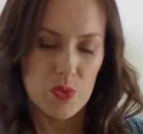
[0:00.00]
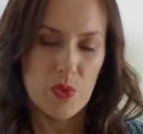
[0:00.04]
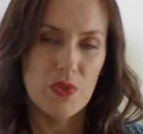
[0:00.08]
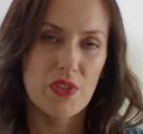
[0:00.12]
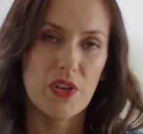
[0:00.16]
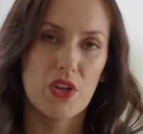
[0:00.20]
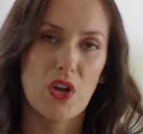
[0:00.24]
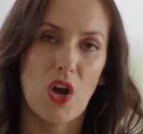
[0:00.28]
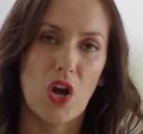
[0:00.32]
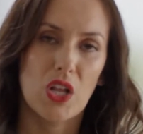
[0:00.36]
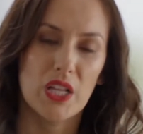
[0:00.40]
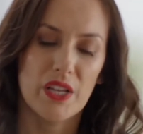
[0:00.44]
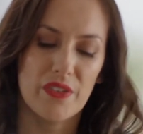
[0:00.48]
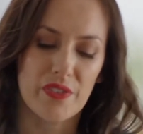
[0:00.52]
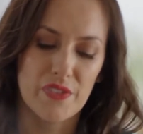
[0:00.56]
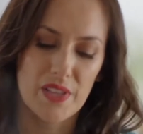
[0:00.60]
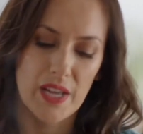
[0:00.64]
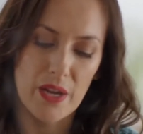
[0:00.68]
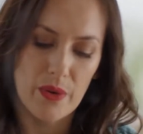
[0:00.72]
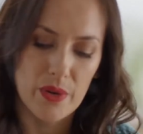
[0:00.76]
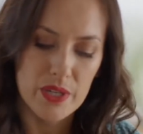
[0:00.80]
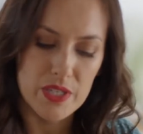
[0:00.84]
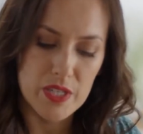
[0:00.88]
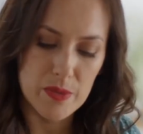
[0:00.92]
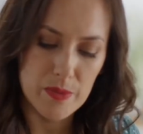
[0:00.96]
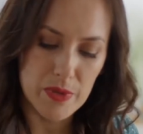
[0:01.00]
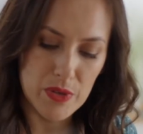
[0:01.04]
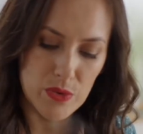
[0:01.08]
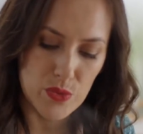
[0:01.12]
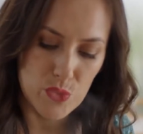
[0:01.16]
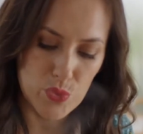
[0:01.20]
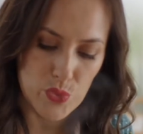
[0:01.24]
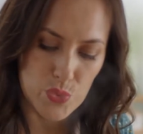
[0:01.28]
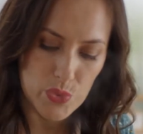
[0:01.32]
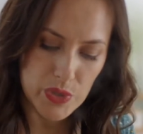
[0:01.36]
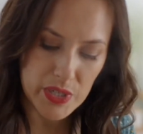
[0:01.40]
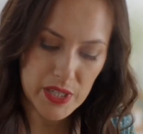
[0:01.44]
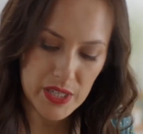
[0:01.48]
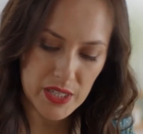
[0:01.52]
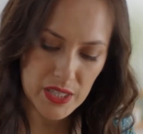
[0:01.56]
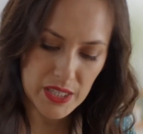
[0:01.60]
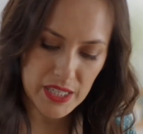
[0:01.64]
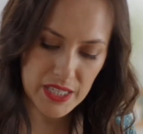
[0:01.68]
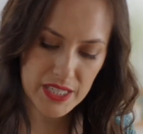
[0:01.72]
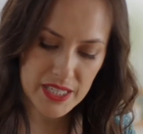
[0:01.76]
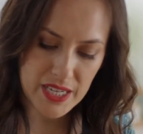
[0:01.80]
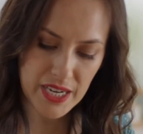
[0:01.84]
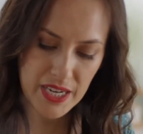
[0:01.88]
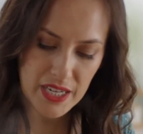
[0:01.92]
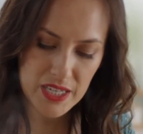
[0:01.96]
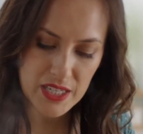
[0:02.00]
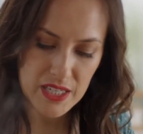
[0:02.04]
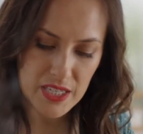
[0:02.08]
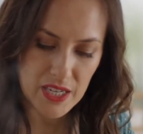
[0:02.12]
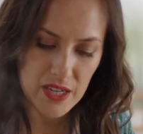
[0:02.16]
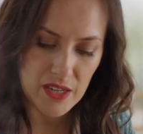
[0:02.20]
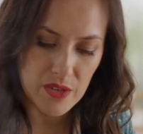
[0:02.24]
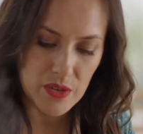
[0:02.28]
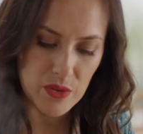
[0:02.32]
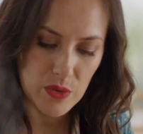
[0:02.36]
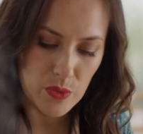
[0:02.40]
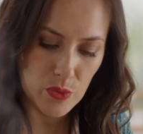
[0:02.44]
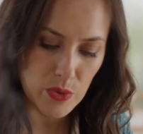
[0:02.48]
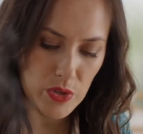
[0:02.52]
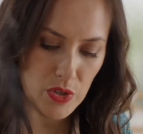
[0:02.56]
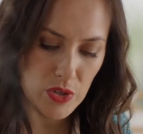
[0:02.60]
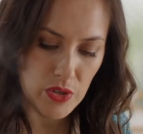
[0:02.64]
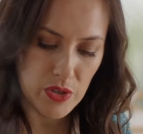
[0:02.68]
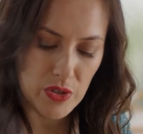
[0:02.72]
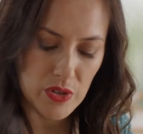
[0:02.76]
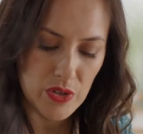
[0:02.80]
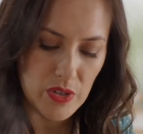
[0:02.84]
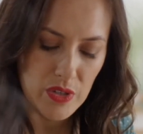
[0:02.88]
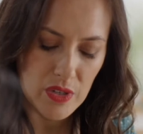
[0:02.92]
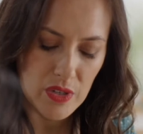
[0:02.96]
want the cauliflower to be really tender when you